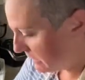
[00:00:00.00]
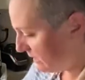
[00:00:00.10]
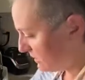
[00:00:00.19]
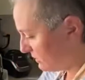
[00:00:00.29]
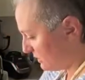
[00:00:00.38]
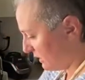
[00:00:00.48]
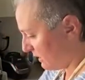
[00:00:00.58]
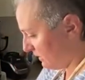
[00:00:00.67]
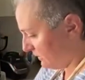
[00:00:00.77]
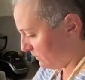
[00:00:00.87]

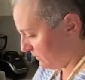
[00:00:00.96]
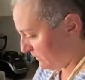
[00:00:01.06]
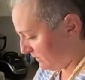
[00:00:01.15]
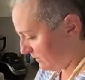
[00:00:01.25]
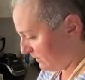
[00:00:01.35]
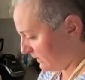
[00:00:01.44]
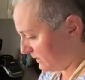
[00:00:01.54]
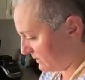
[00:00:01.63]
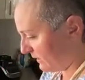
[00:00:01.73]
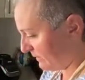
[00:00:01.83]
So
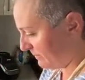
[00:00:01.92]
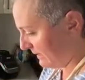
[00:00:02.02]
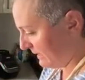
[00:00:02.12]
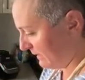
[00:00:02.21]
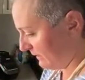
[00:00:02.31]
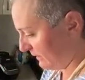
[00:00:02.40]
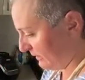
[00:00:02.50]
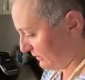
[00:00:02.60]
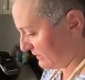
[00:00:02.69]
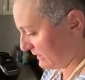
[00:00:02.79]
it's gonna be a
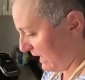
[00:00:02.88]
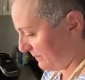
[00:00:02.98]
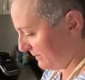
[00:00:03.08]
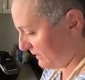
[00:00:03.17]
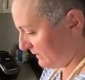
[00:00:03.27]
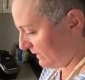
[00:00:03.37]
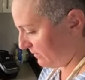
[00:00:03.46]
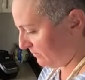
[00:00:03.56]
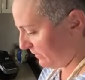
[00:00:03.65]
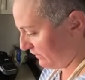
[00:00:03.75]
little sloppy in
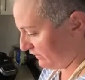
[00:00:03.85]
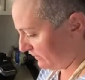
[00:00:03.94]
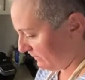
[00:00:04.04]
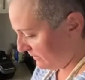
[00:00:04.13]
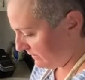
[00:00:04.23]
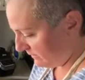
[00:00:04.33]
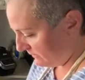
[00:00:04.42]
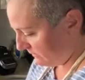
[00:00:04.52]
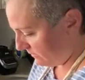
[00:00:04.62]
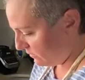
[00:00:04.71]
there, but
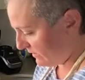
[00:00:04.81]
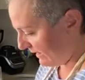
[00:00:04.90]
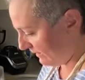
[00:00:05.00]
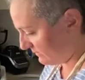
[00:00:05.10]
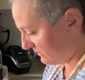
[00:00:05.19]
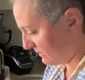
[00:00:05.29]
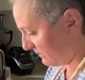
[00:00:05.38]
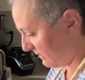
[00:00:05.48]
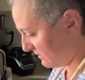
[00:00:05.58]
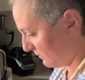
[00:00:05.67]
who cares? It's
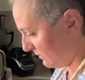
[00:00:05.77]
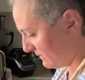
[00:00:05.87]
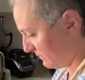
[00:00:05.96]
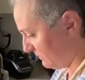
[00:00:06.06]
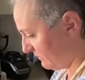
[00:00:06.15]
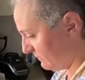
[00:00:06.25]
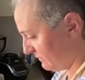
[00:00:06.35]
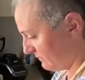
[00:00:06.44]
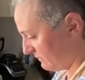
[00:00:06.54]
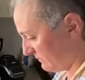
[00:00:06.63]
gonna taste awesome.
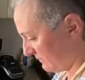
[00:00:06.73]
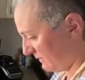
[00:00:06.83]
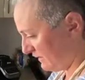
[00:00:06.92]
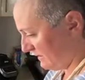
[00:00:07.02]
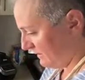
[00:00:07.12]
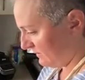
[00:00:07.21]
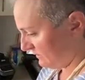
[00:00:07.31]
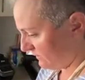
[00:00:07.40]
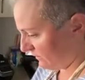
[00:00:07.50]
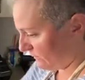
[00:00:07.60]

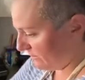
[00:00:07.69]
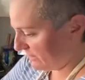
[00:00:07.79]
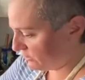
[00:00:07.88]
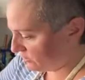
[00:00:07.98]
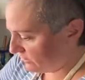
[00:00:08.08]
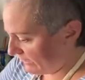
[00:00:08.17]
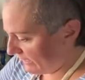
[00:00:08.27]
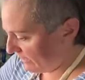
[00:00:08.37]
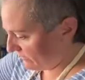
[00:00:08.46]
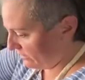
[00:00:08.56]
So I wanna make sure that I
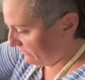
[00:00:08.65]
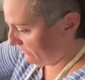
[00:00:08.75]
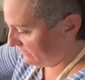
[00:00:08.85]
have enough